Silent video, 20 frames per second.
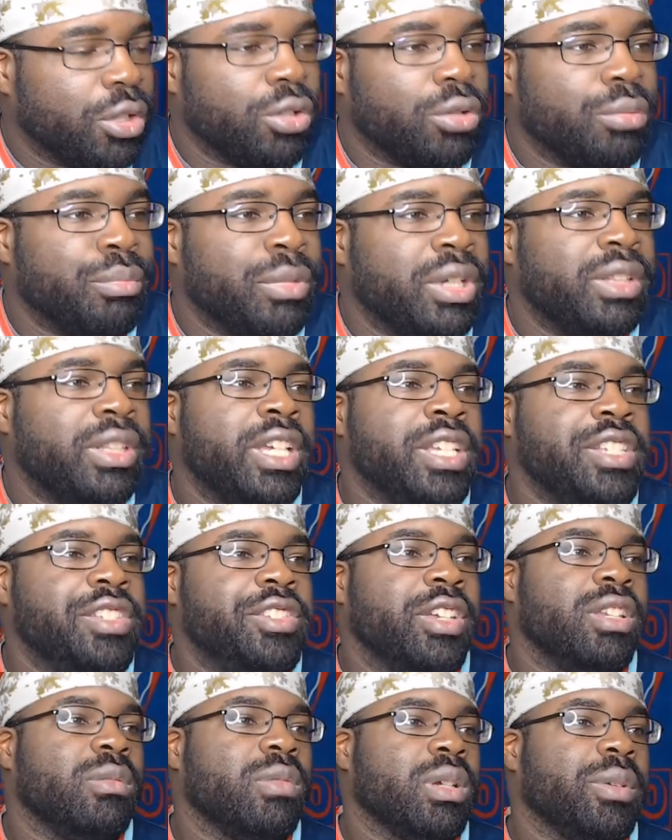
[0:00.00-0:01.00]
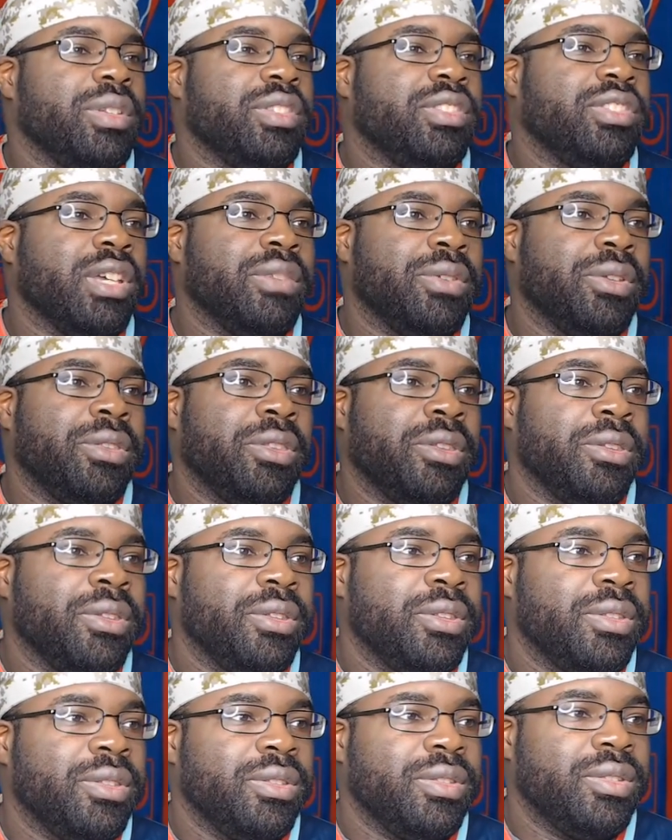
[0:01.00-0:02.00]
Monday, January 7th,
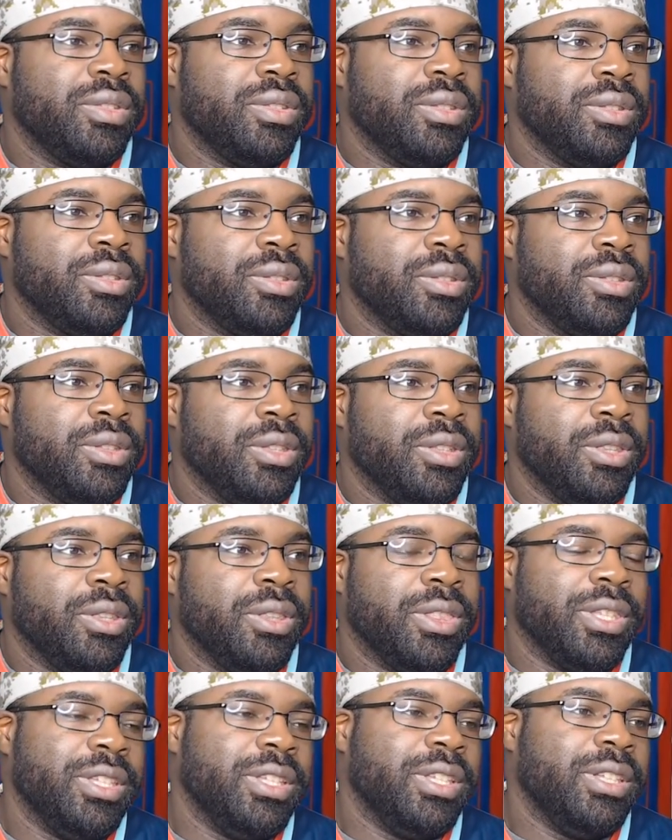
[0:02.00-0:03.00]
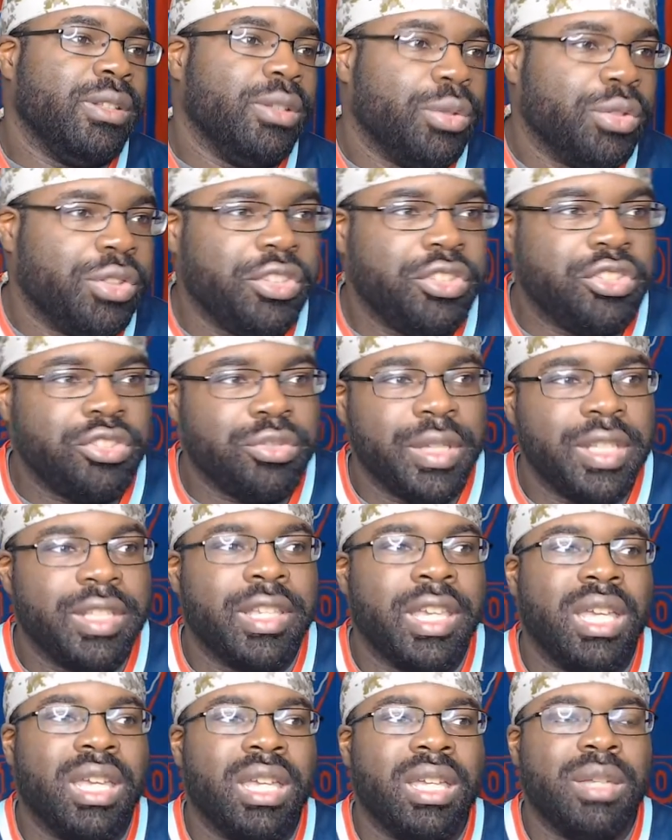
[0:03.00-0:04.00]
the losing streak
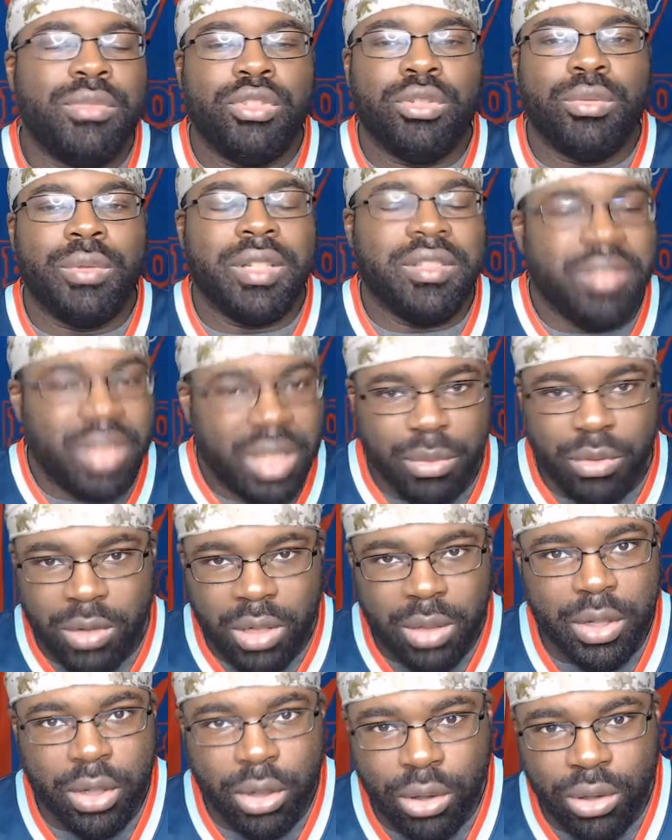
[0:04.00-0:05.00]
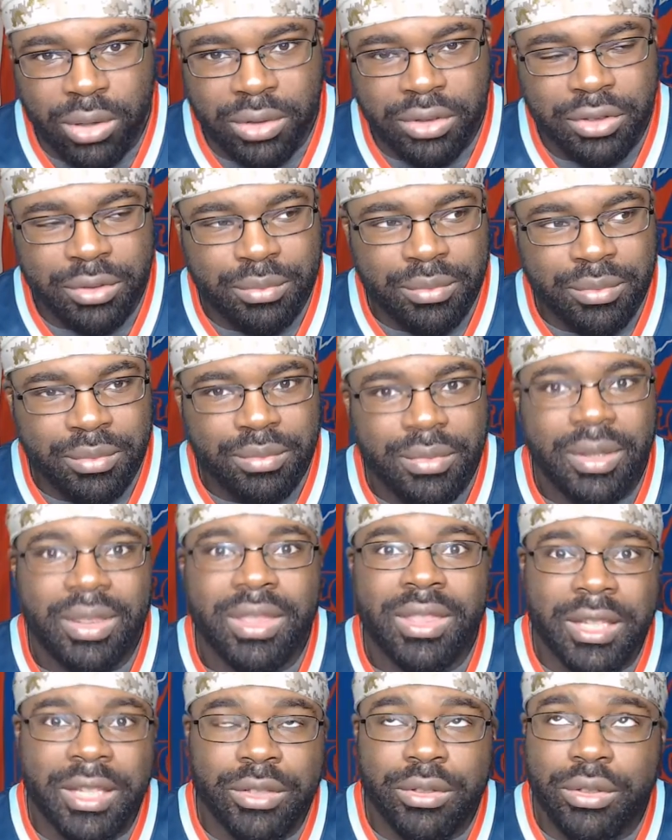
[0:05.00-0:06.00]
came to a temporary halt.
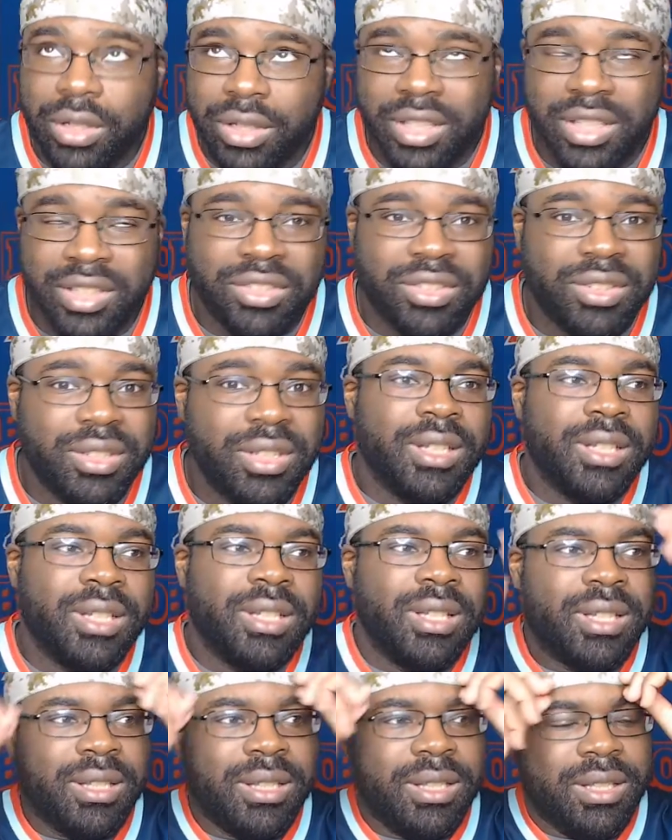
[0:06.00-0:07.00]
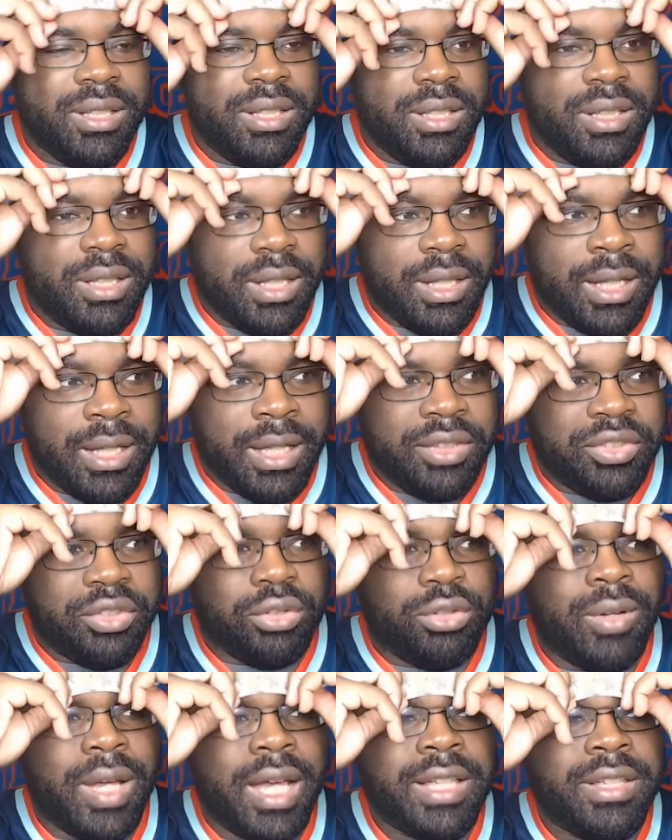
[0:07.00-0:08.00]
Thank goodness, as the
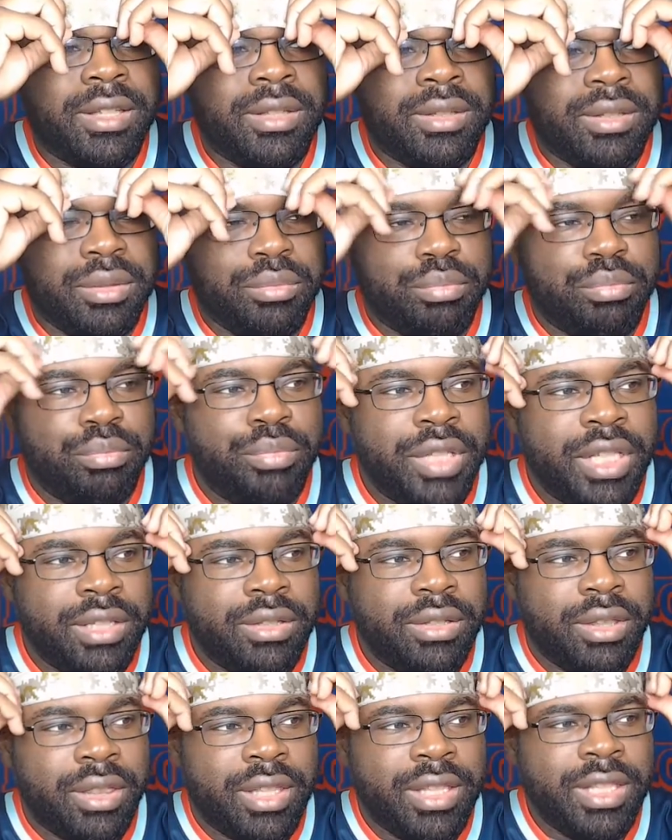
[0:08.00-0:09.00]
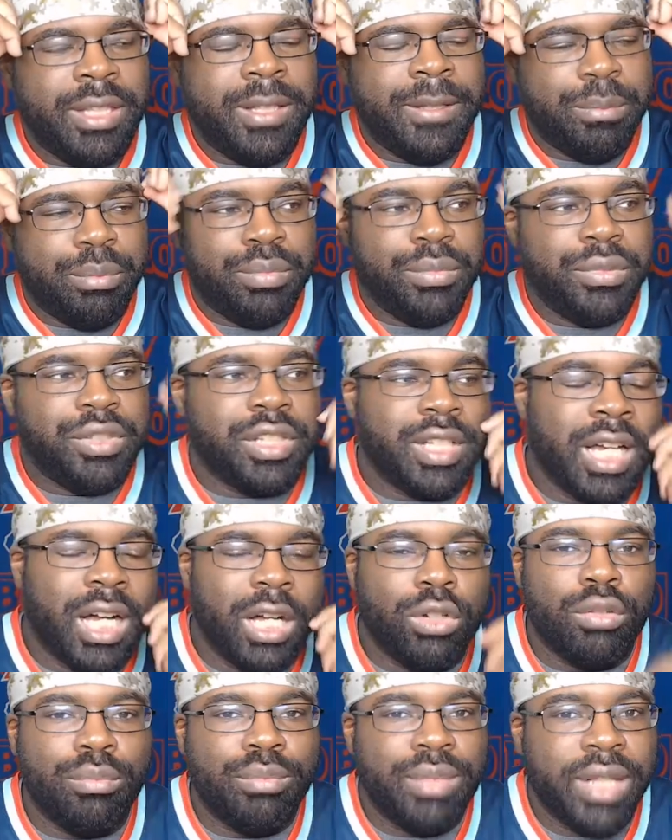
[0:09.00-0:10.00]
Kraken beat the
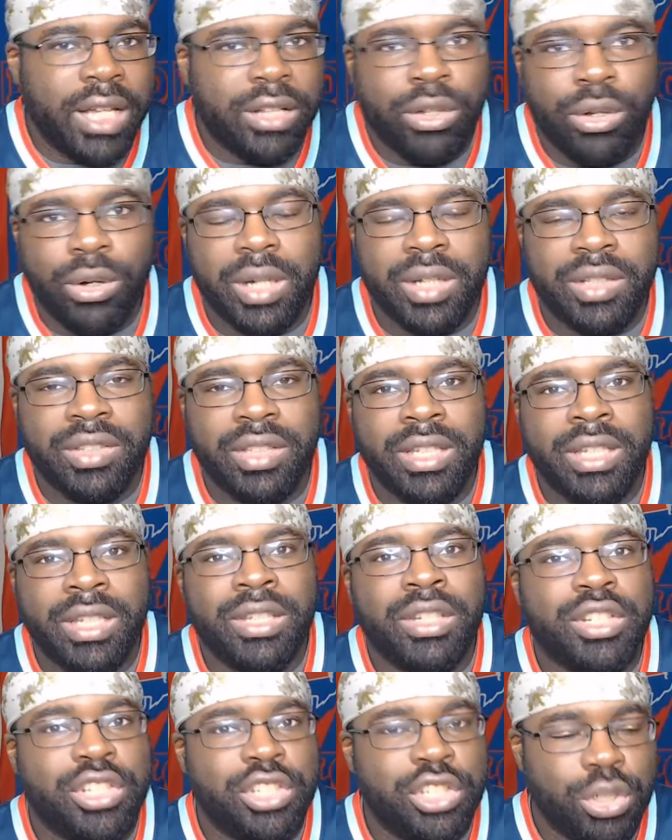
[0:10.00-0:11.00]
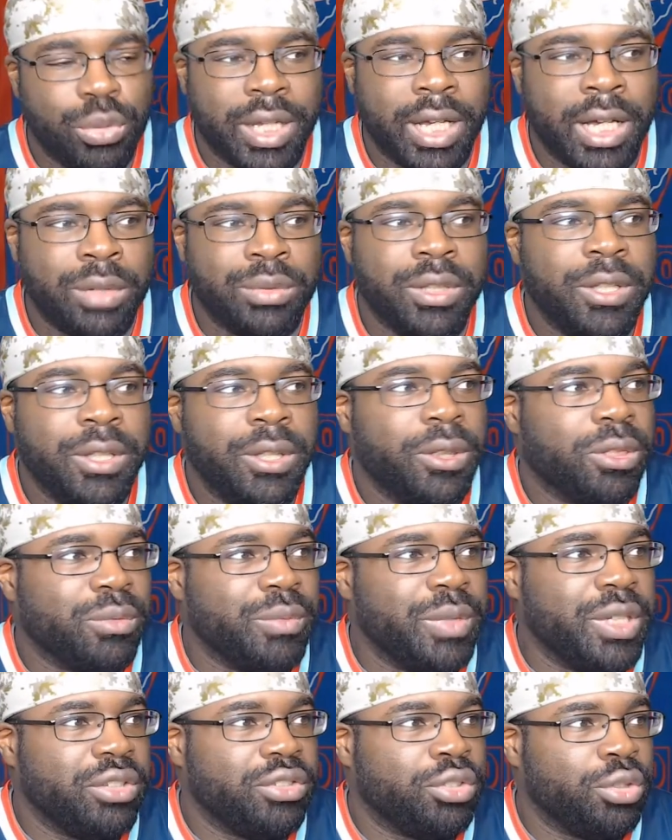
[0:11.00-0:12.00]
Chicago Blackhawks in a shootout
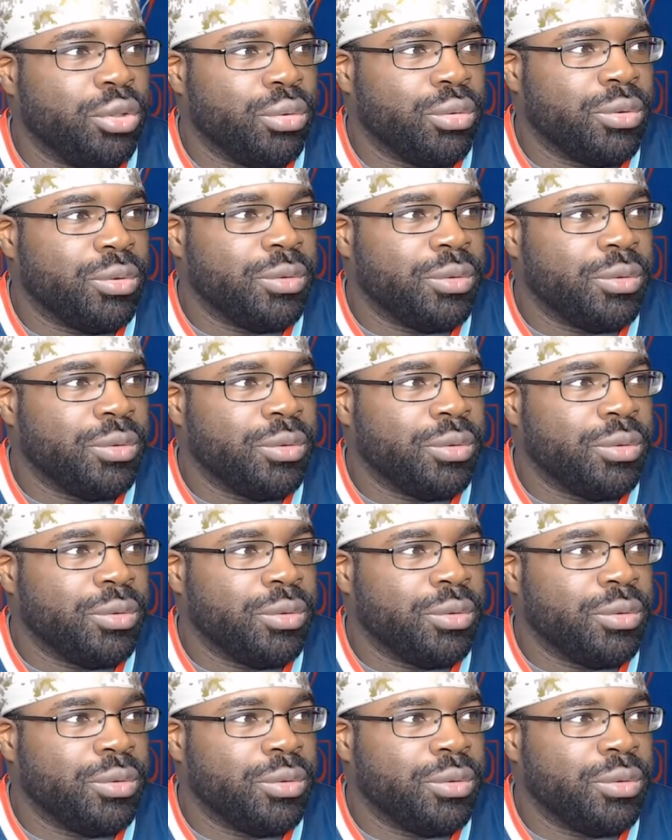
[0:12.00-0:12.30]
3-2.